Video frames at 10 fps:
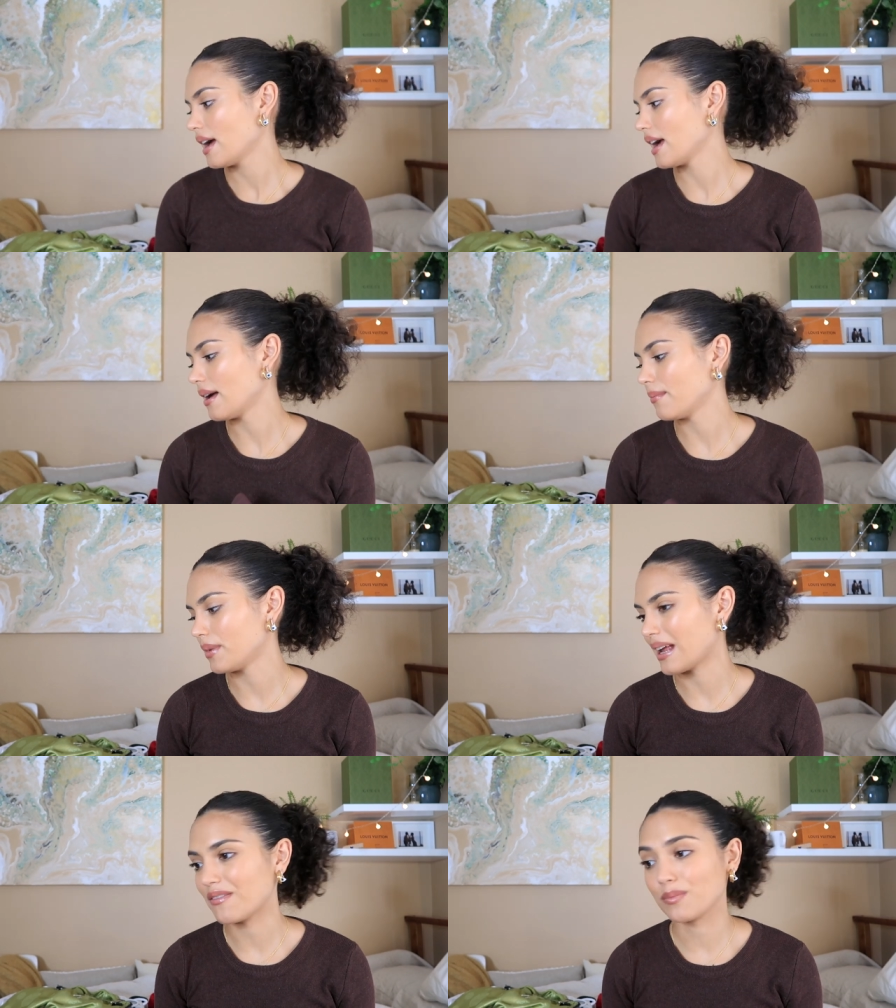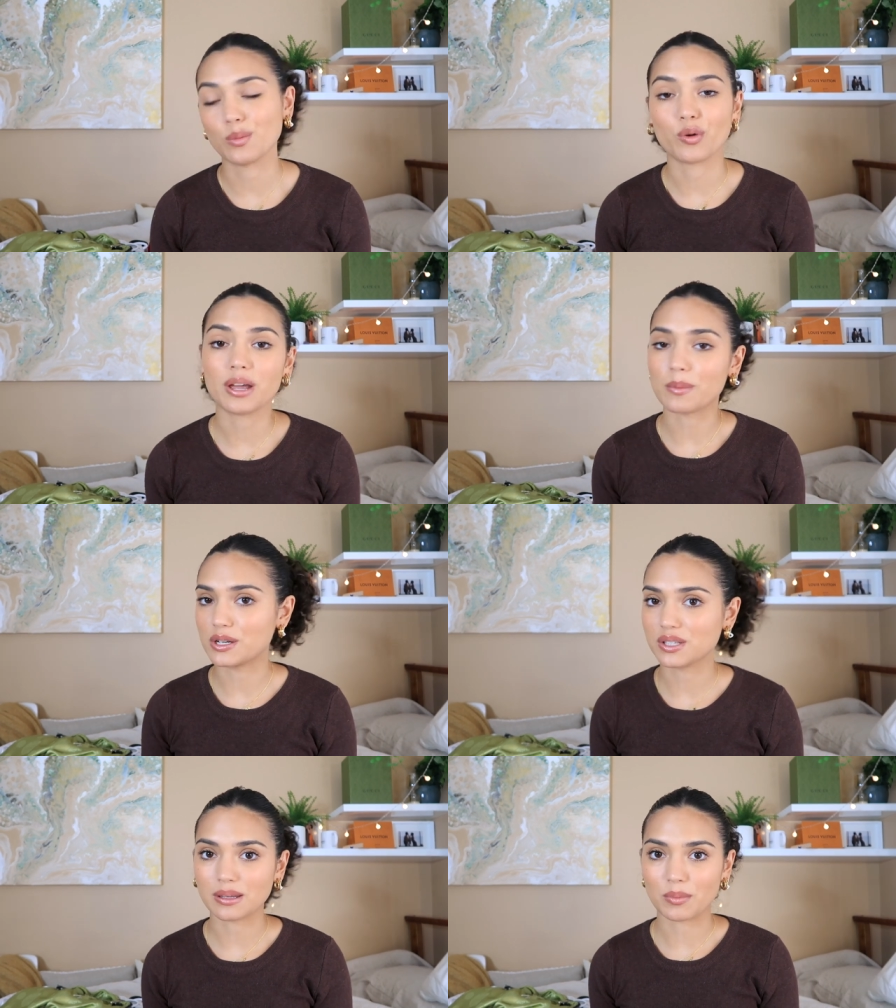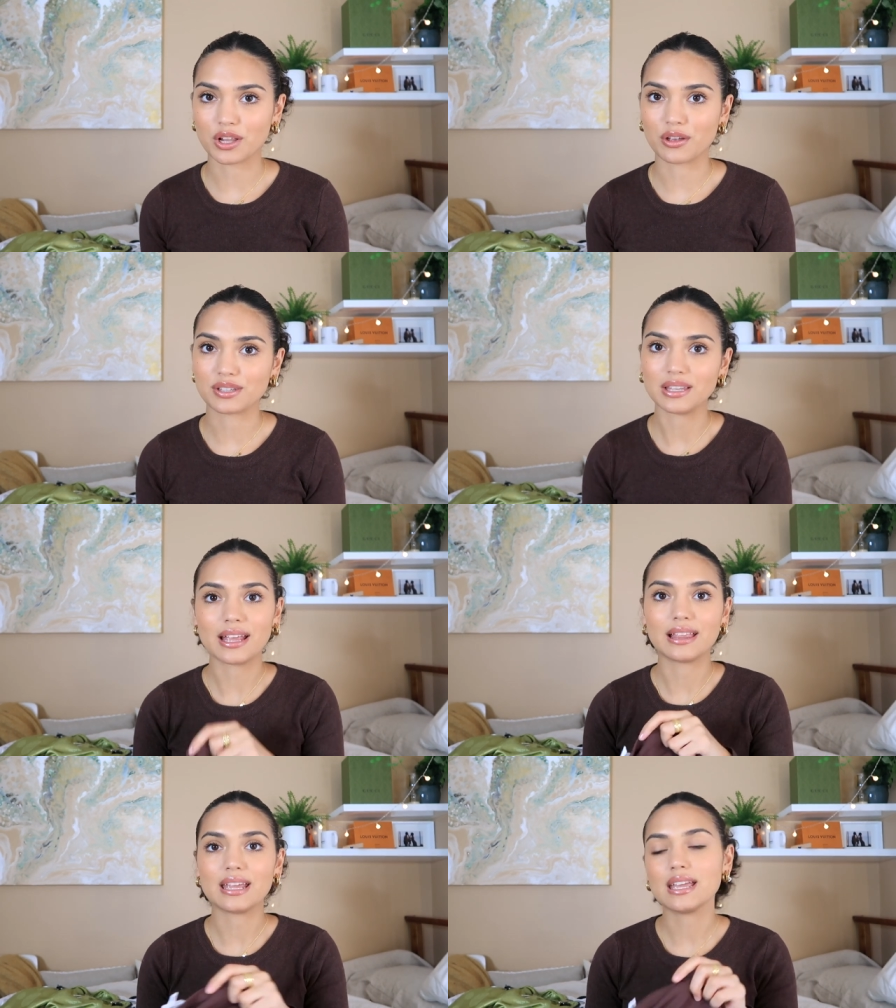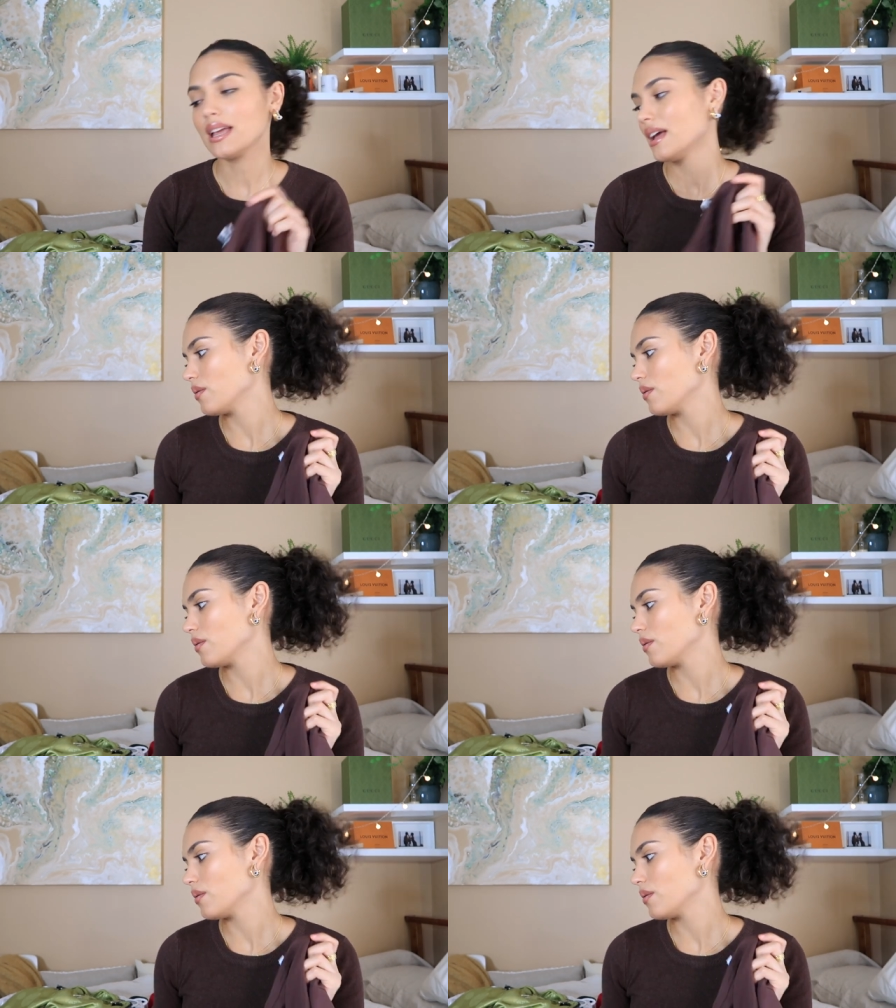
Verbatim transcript: um, but I haven't been wearing much summer clothes lately